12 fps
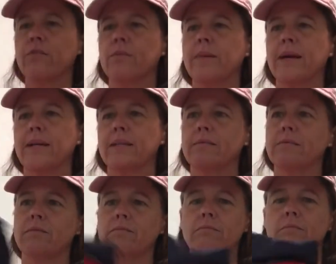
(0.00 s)
for my
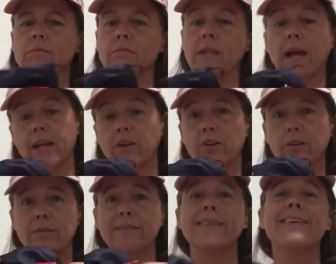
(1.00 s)
liner,
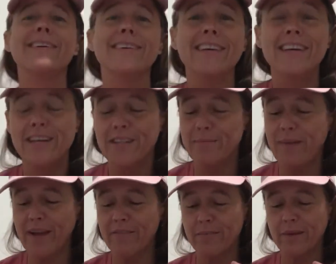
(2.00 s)
the
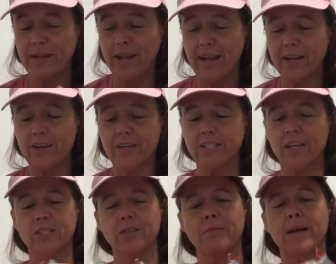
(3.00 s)
bag for my liner. It's
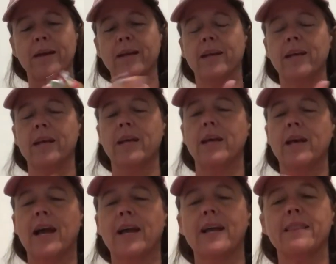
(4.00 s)
also
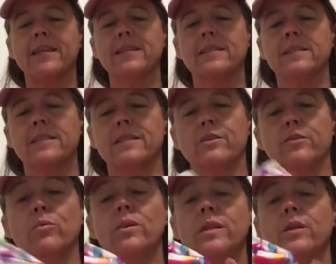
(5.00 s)
I got these, they're
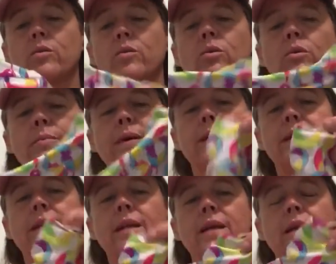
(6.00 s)
really cool, but
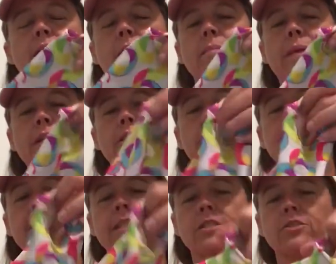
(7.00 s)
my
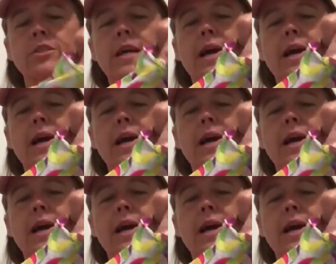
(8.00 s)
laces are